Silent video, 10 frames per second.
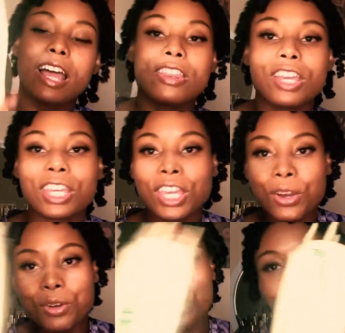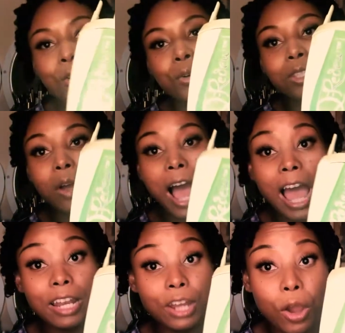The Q-Redew. So
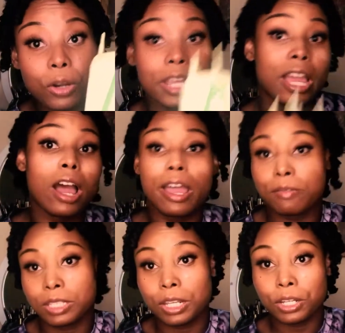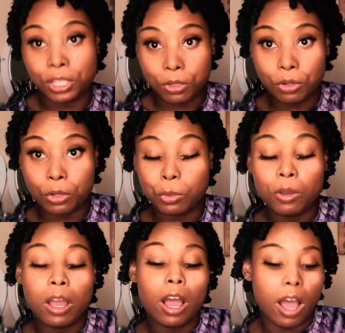I know that y'all have seen the Q-Redew.
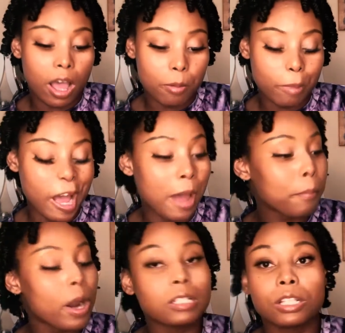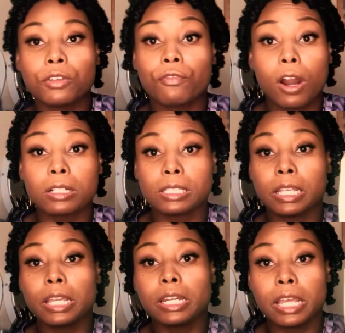I personally first
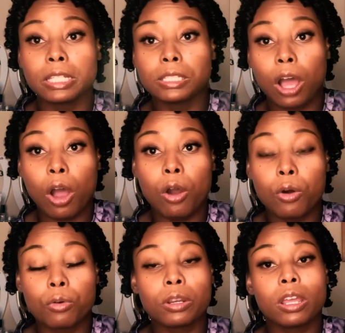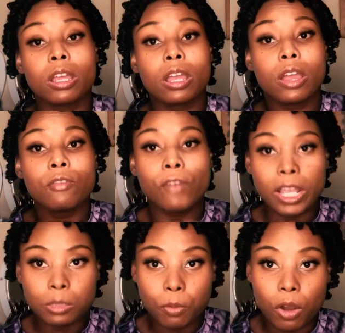seen this on
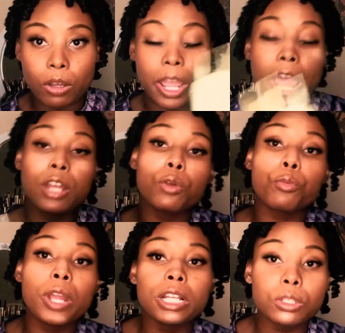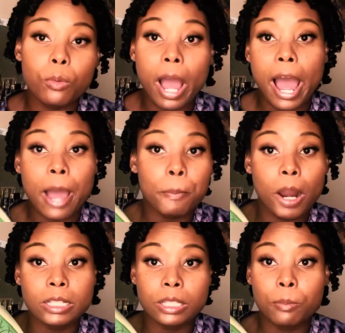Facebook. And the reason why I
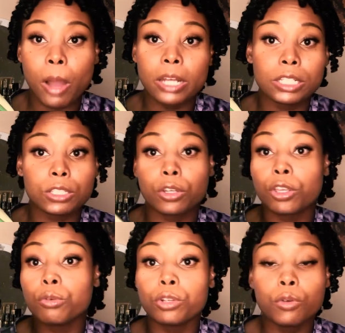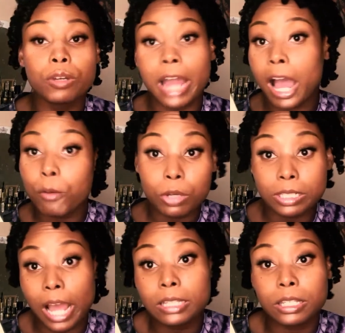personally bought this Q-Redew was
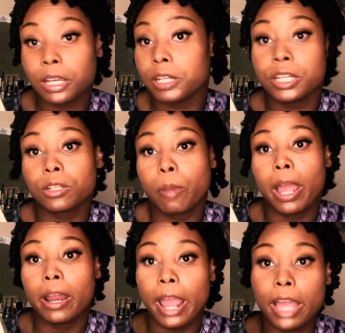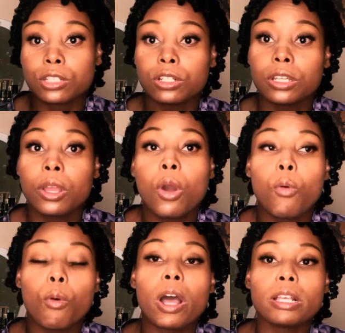not to condition my hair, actually,
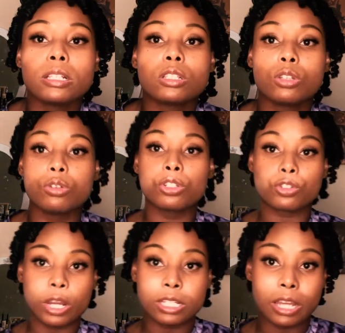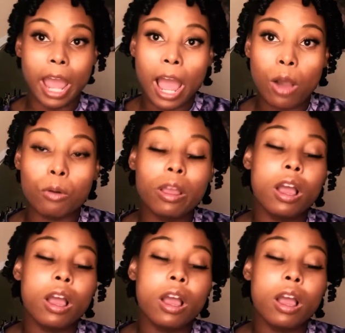was to stretch it out.